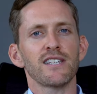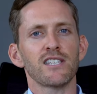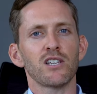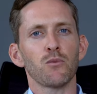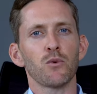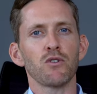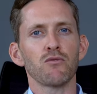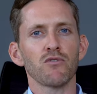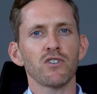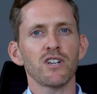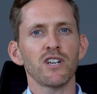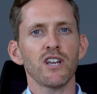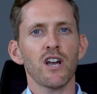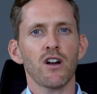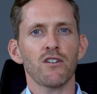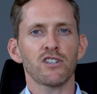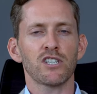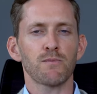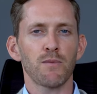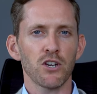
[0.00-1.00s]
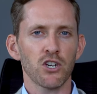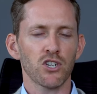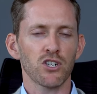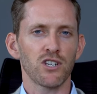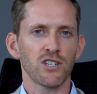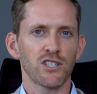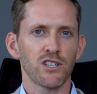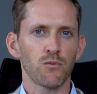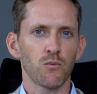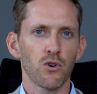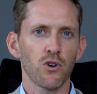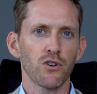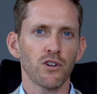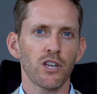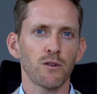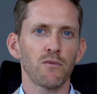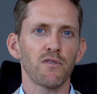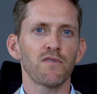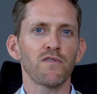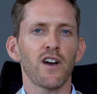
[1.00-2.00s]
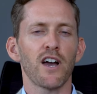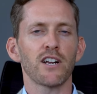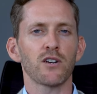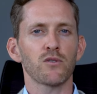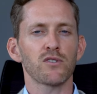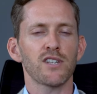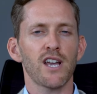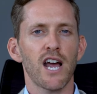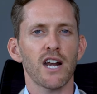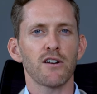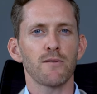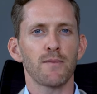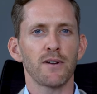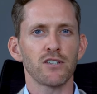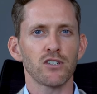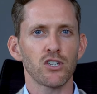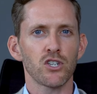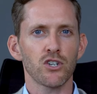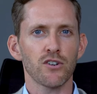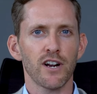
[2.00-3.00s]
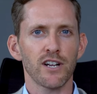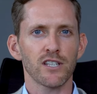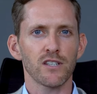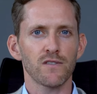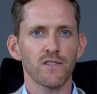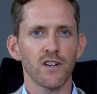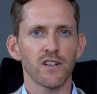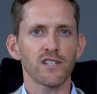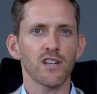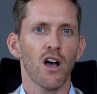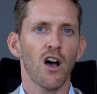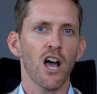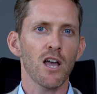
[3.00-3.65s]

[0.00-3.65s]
is that we really are a specialist in working with final salary pension transfers.